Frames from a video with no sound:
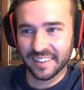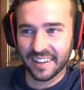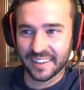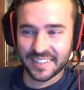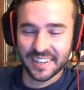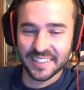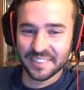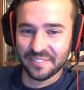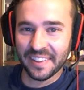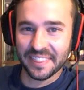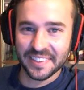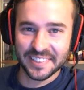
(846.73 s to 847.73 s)
like, turns
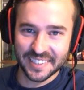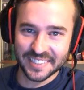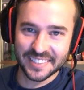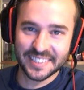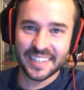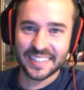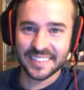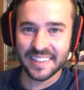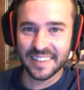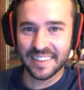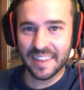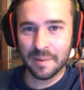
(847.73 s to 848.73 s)
1 through turn 6, and
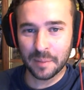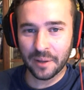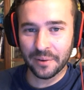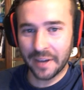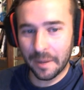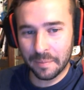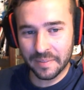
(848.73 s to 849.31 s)
then they blow it up,